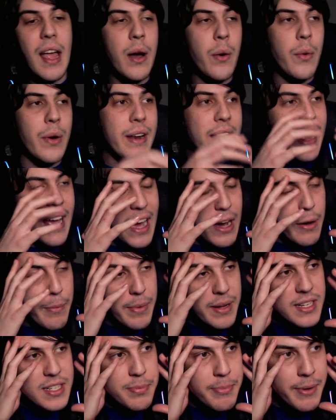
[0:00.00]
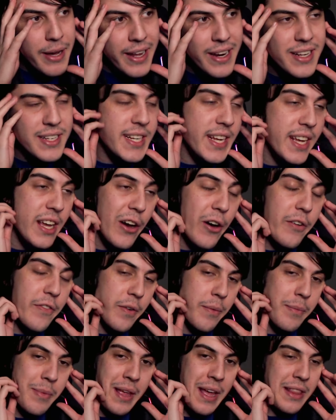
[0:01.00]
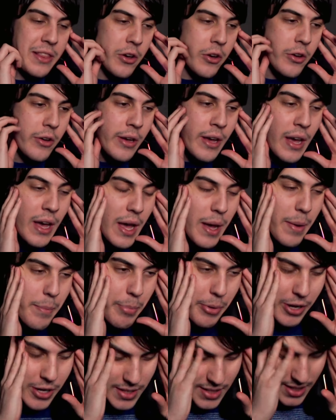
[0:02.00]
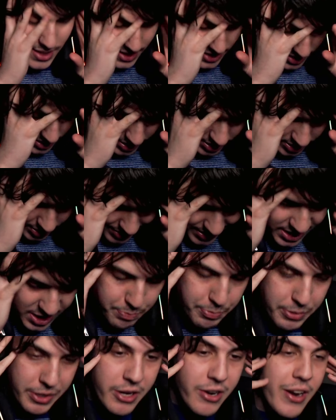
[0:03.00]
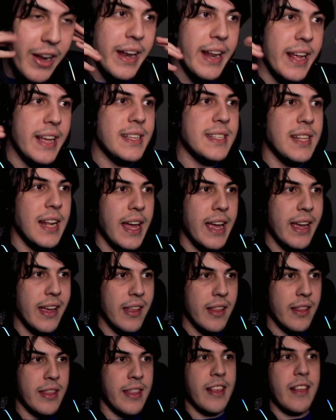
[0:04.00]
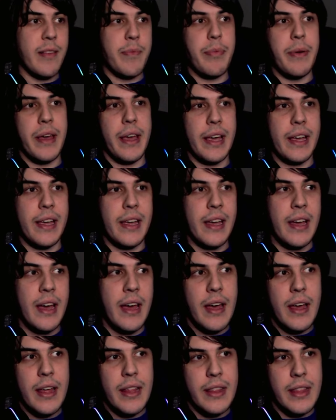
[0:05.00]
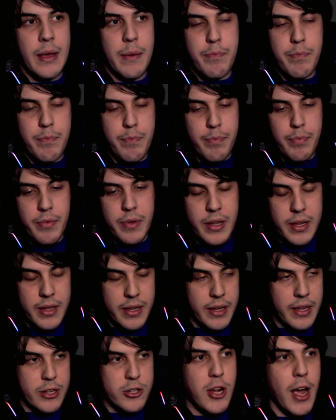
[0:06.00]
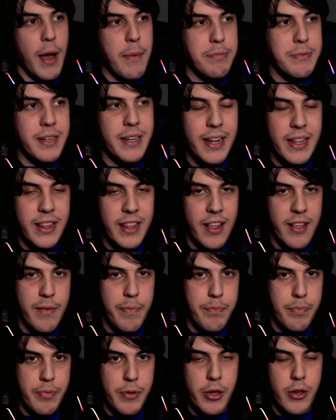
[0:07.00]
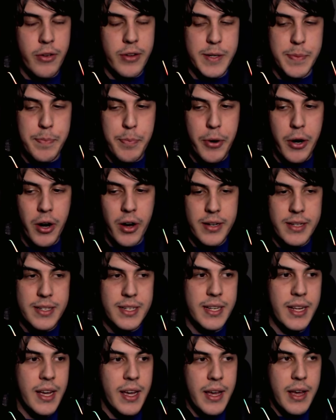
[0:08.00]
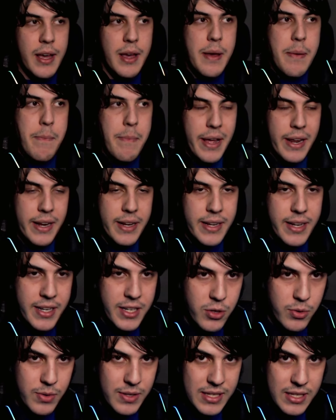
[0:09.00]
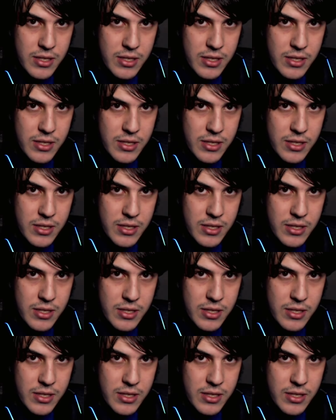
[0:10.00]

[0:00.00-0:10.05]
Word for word: I wonder how much mana she got from that, though. Because, so the spirit is like this big. They trapped it in this huge pot, made it into a